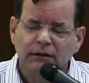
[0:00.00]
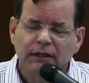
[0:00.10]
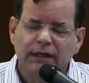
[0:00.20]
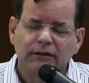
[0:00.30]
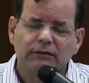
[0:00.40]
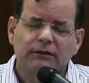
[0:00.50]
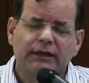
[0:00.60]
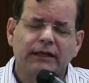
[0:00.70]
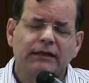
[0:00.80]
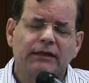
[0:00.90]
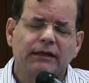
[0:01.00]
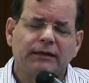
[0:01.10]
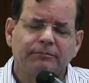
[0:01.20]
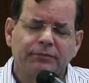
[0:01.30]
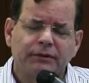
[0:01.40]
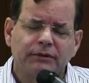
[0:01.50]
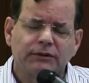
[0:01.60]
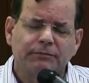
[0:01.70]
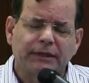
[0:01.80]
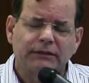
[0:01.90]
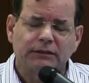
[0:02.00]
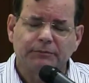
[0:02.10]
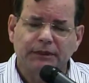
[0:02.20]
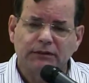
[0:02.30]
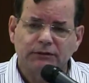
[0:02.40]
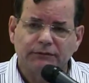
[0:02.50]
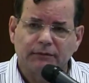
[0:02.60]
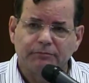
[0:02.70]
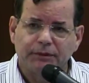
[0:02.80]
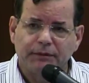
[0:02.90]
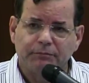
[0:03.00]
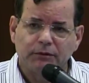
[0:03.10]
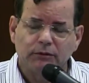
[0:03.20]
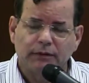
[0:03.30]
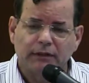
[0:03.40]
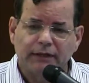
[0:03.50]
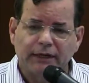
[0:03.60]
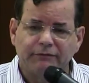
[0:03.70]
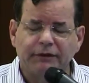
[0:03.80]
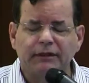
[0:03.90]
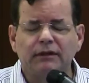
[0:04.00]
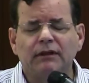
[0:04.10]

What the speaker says: and you take hip specimens from people who are having